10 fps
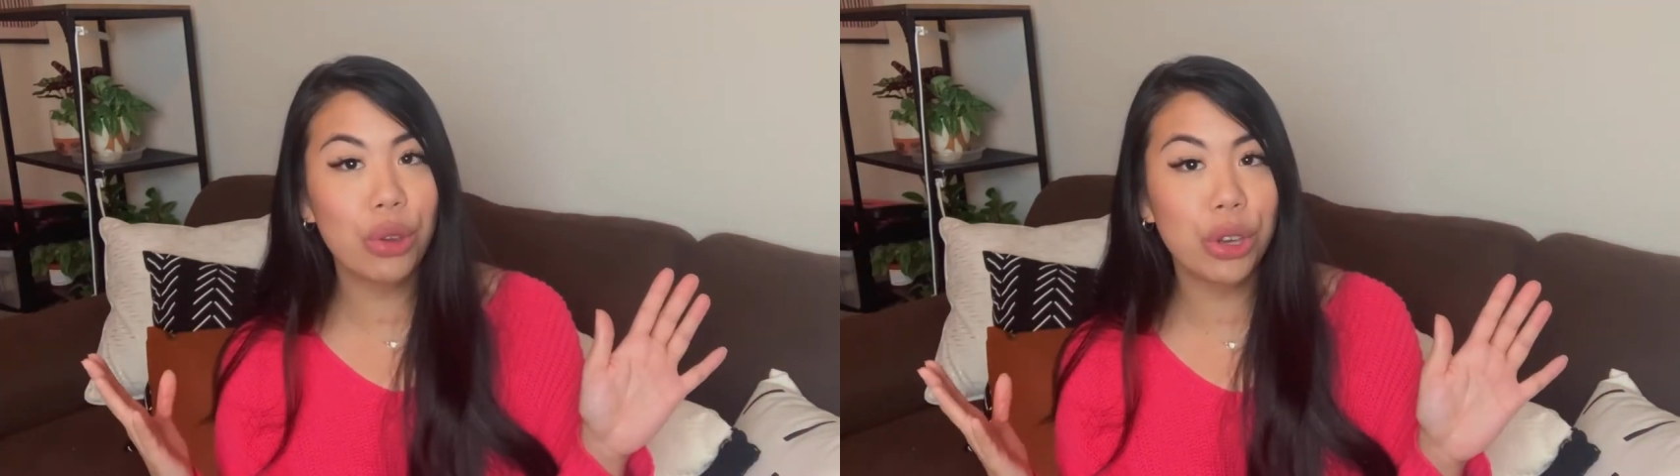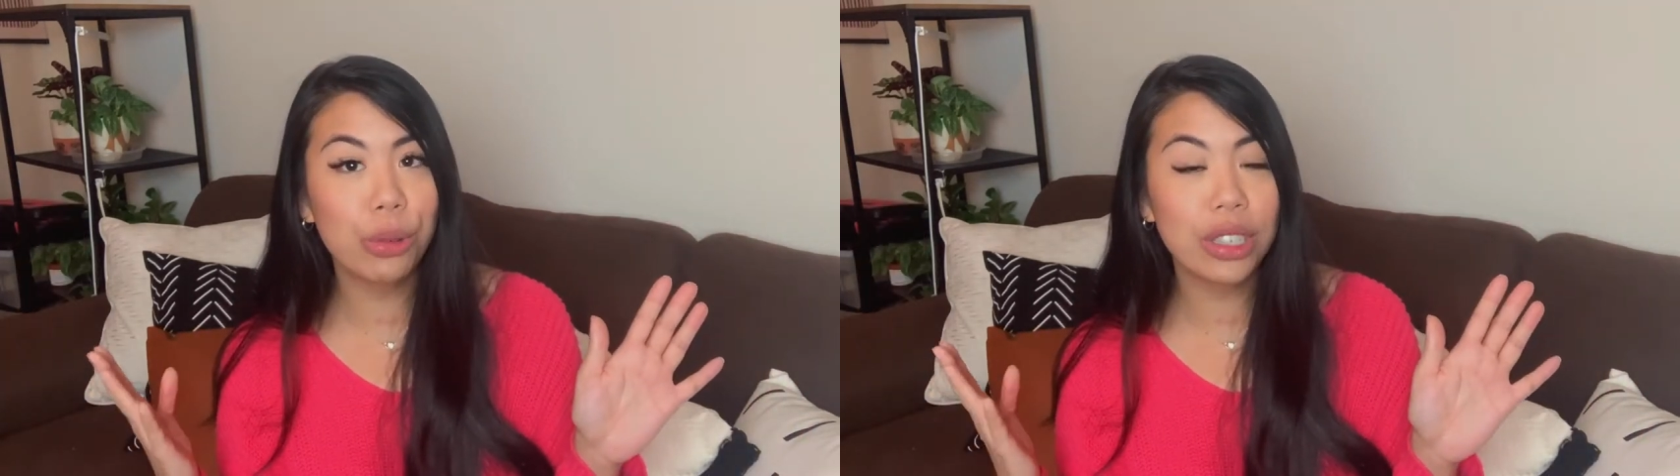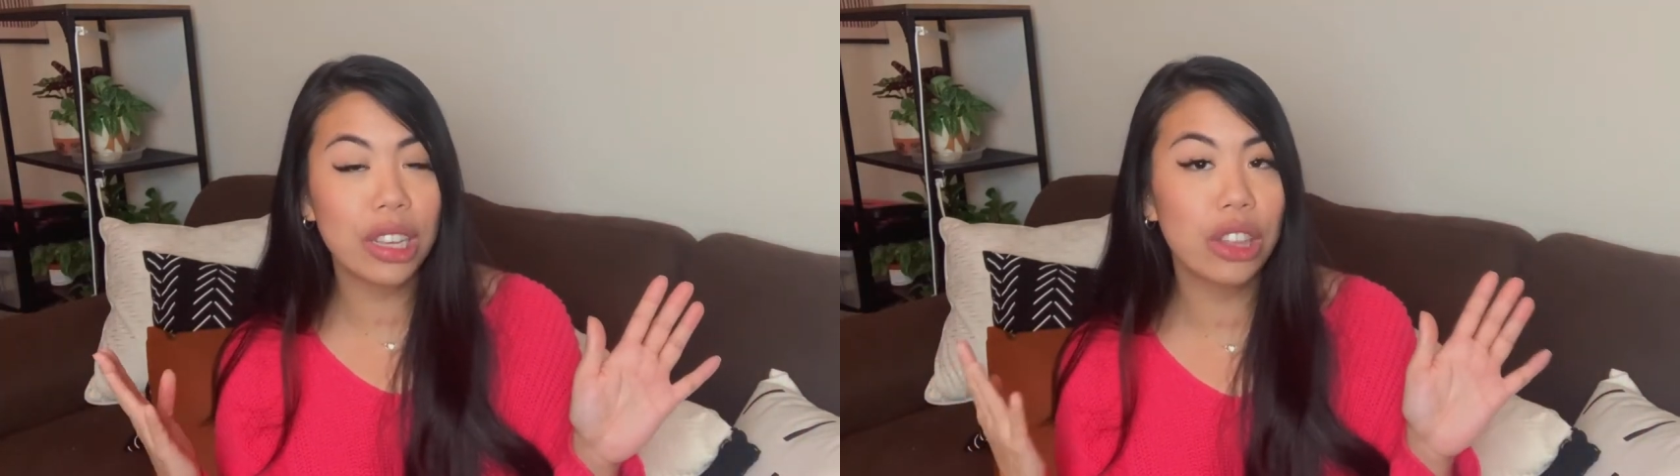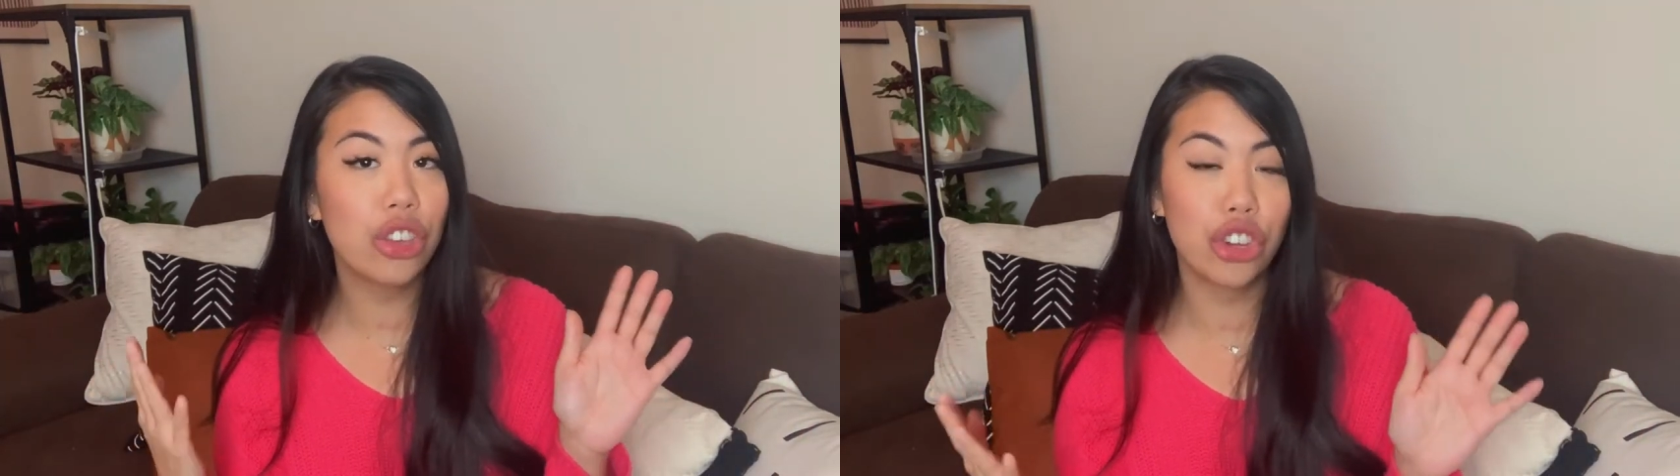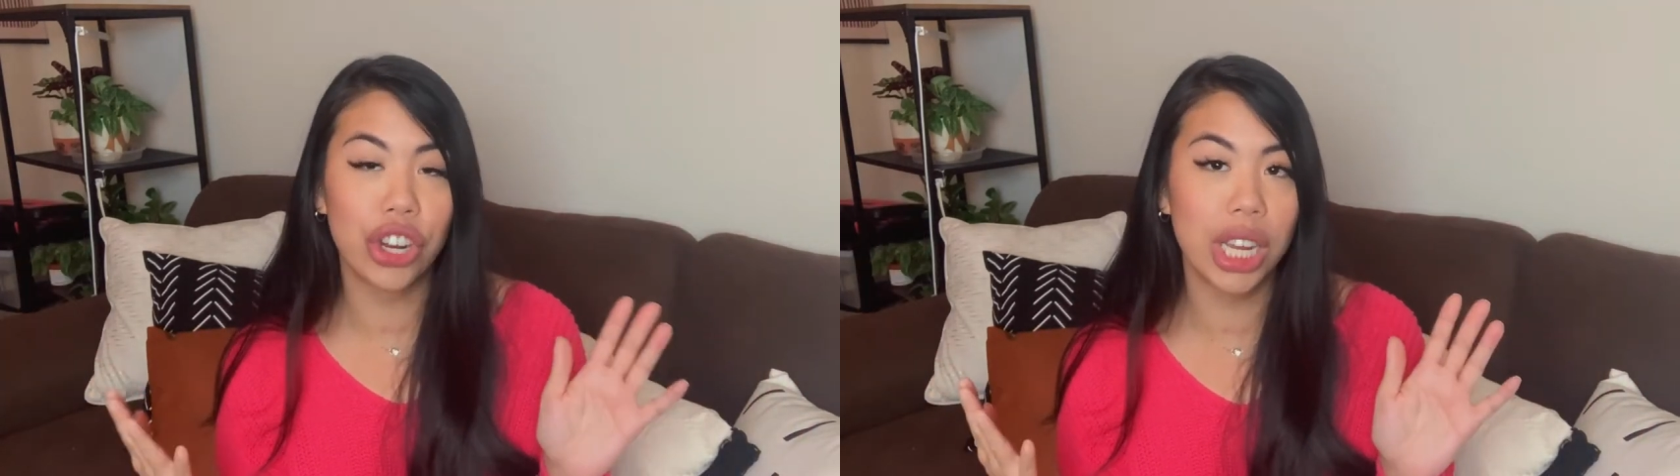you will see
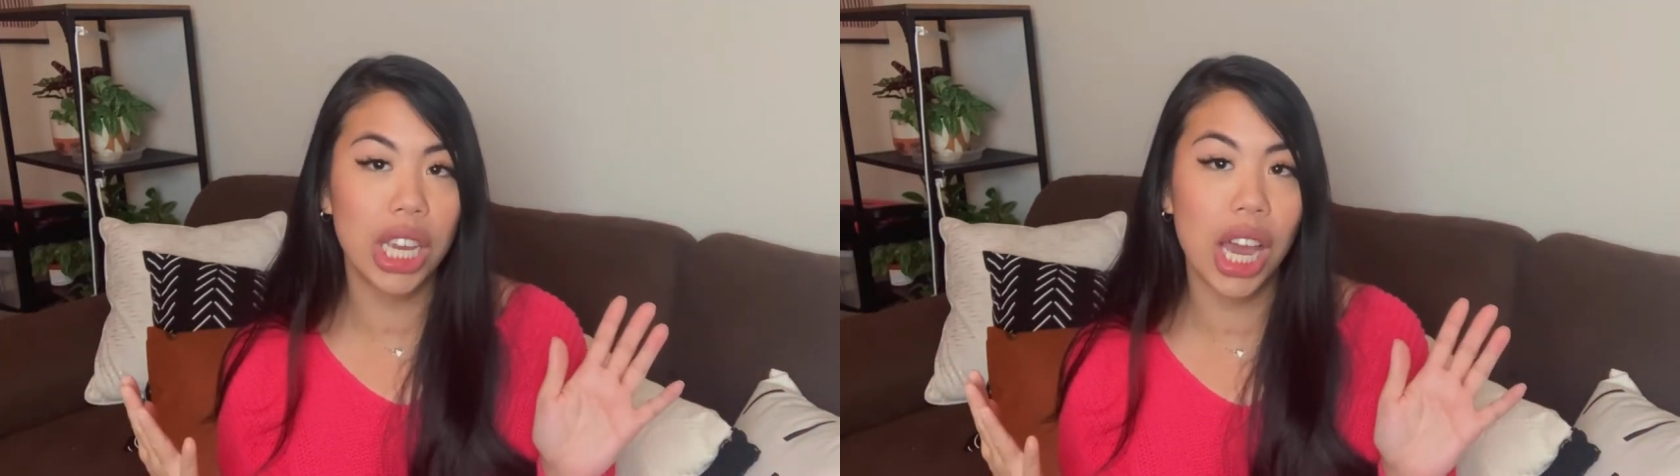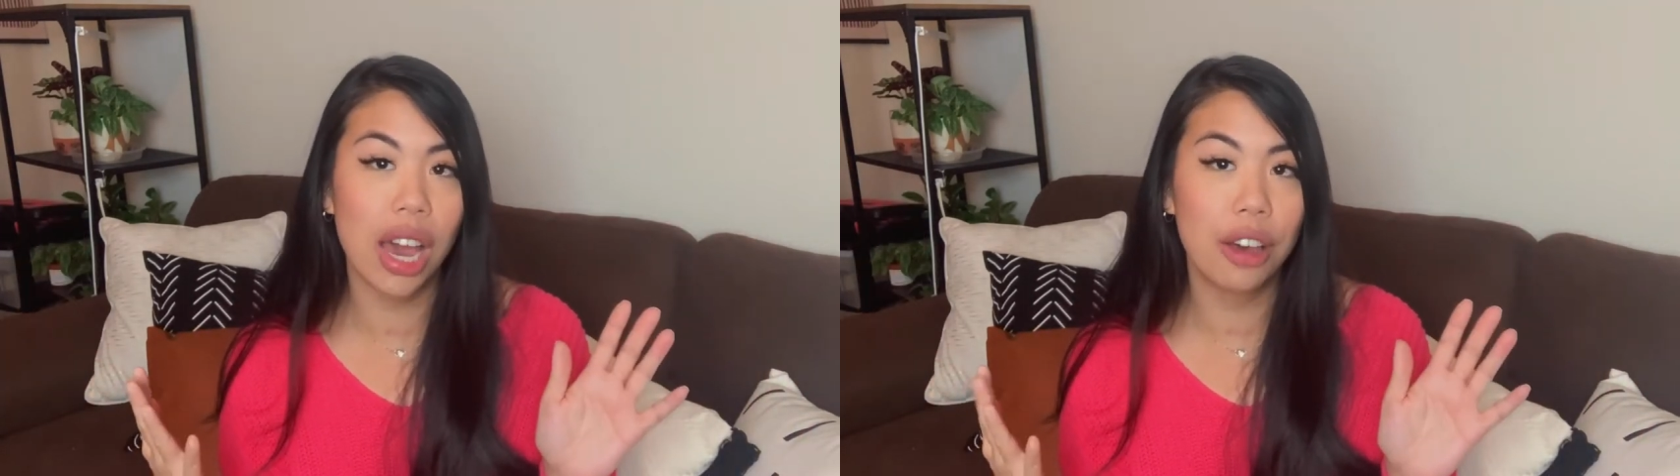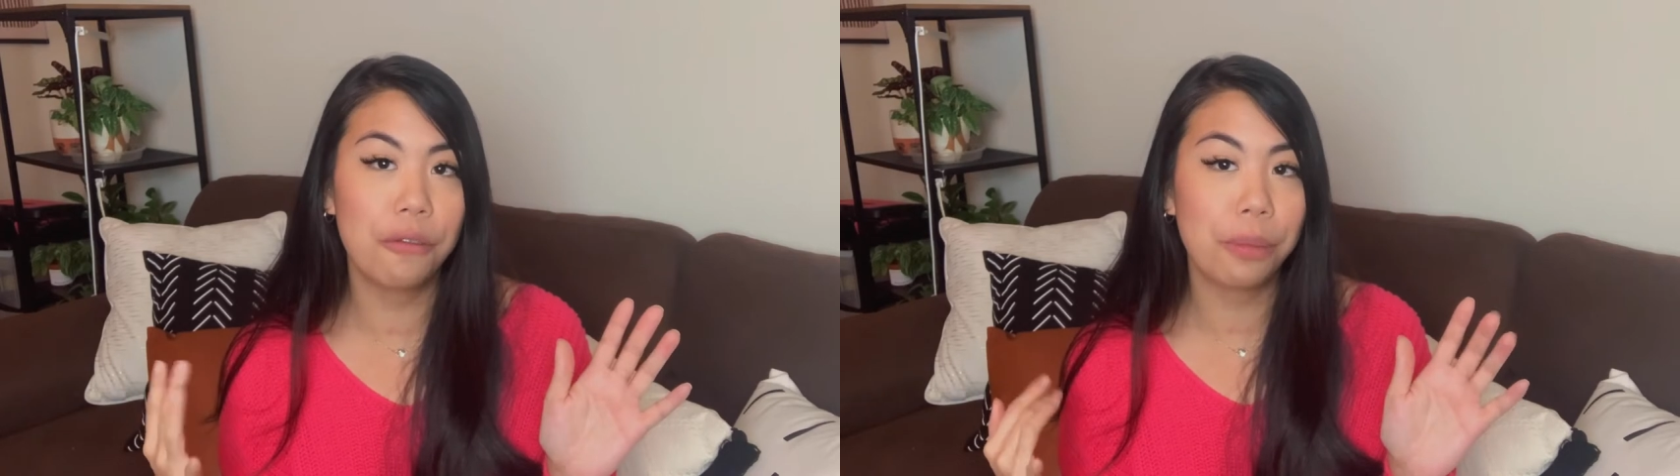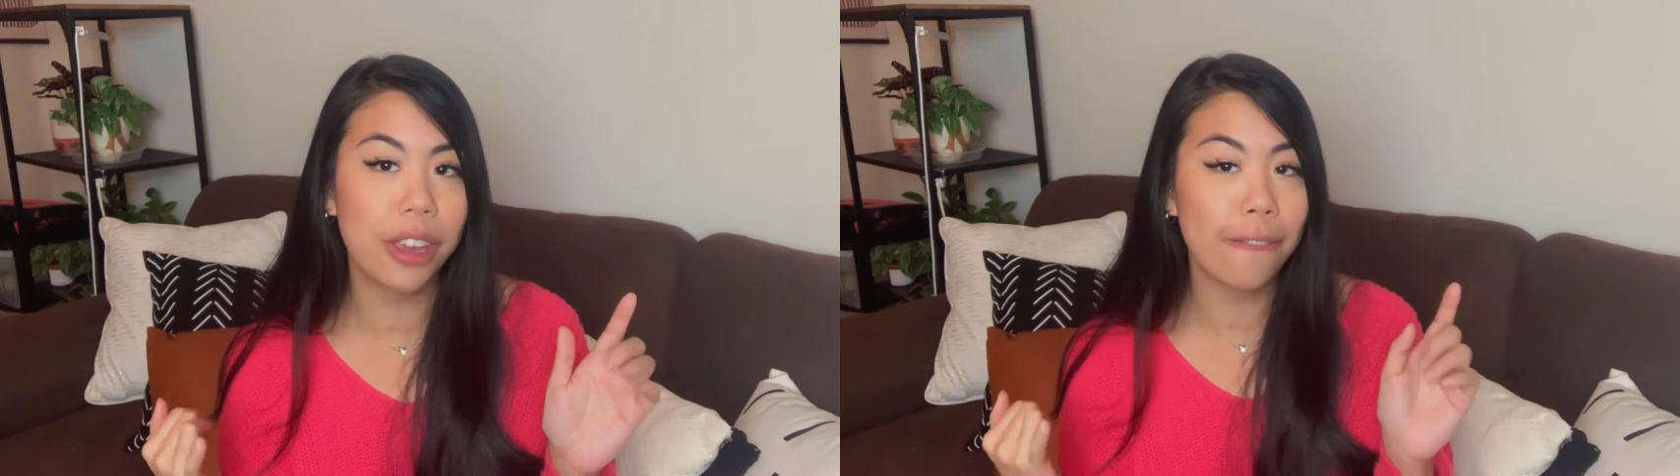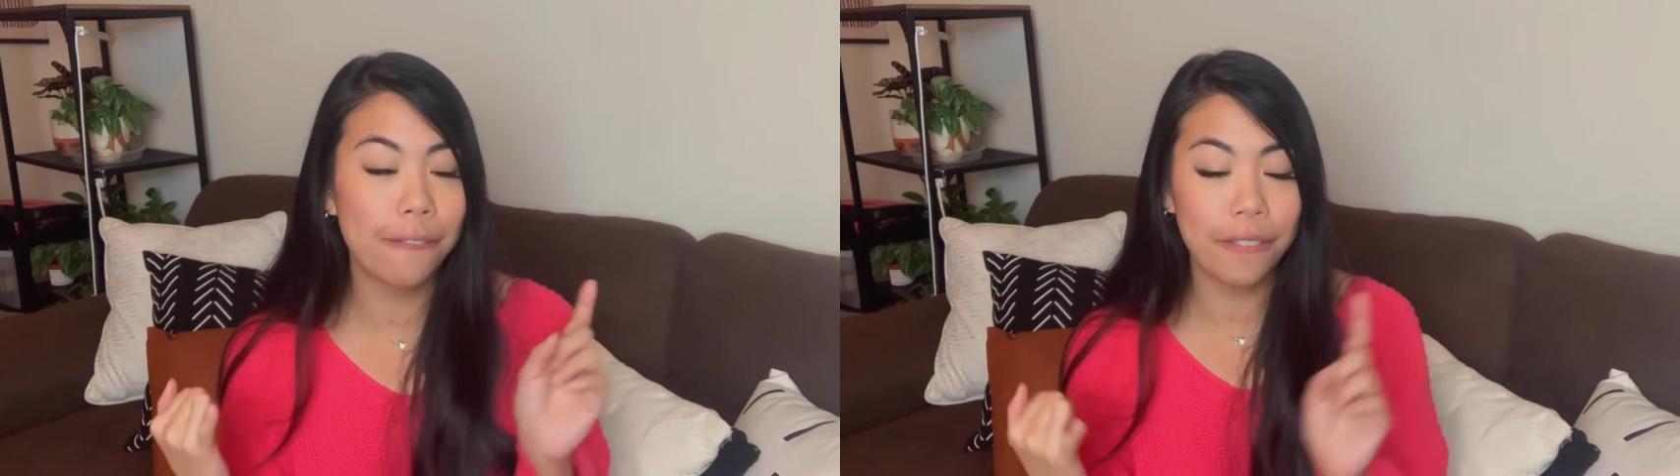the journey of
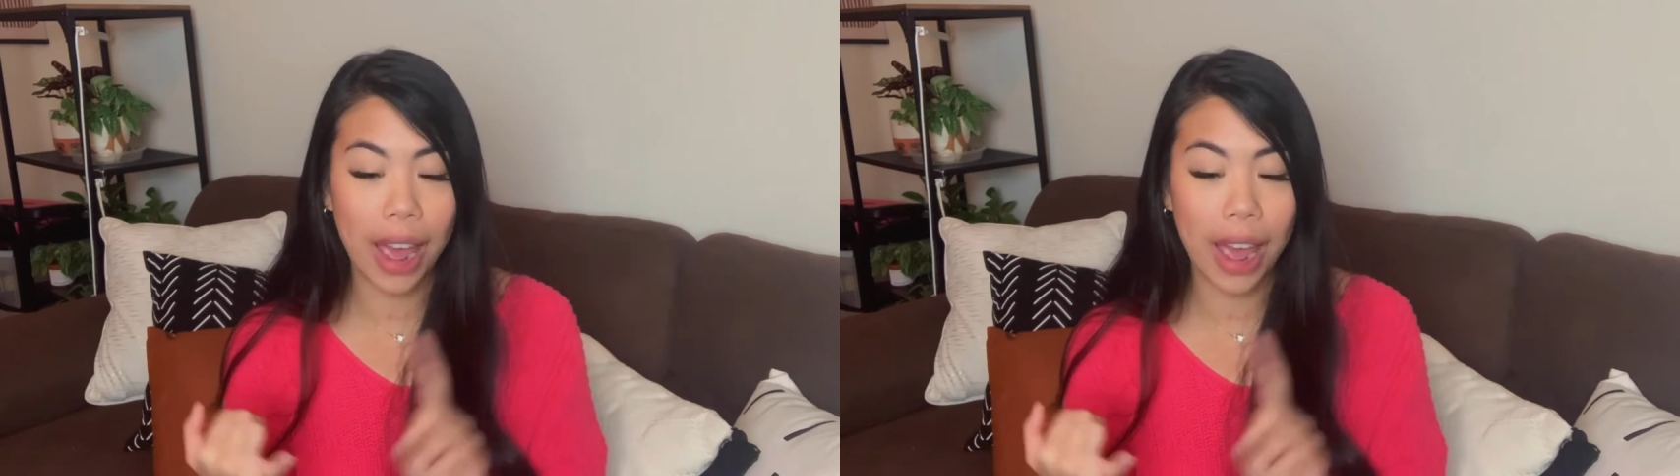me